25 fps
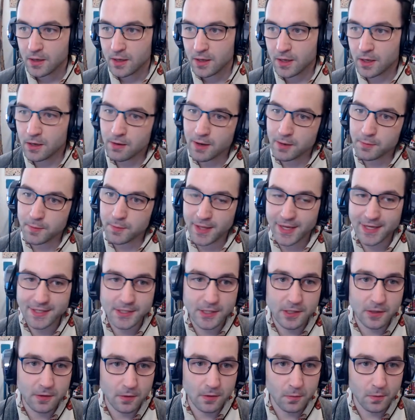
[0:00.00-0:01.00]
oh, I would like
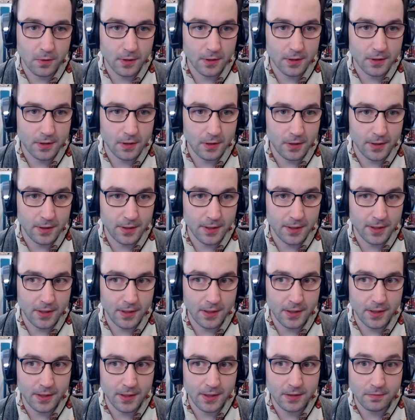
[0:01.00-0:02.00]
to go to work on,
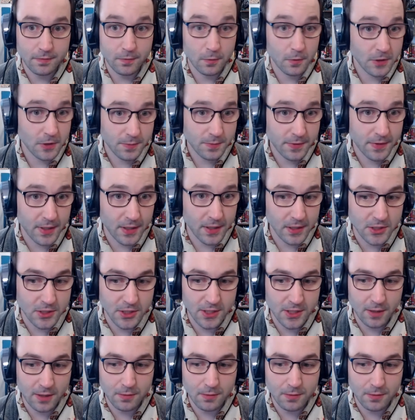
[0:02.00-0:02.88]
uh, in forest pathology.